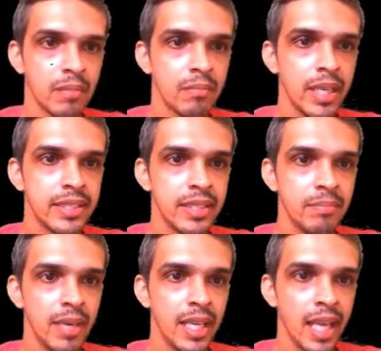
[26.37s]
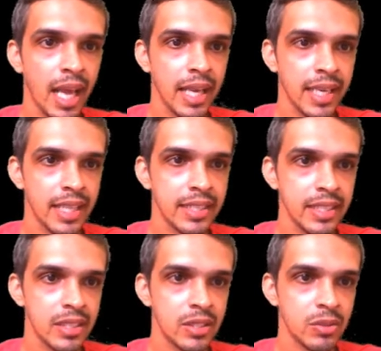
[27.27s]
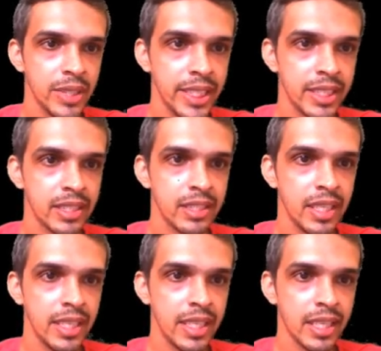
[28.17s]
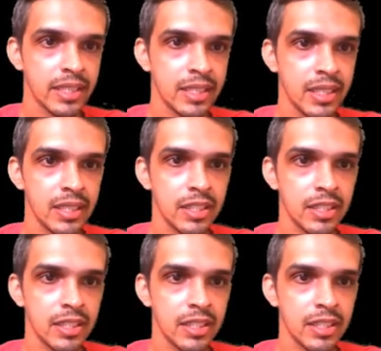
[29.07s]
by simply attaching to it the nearest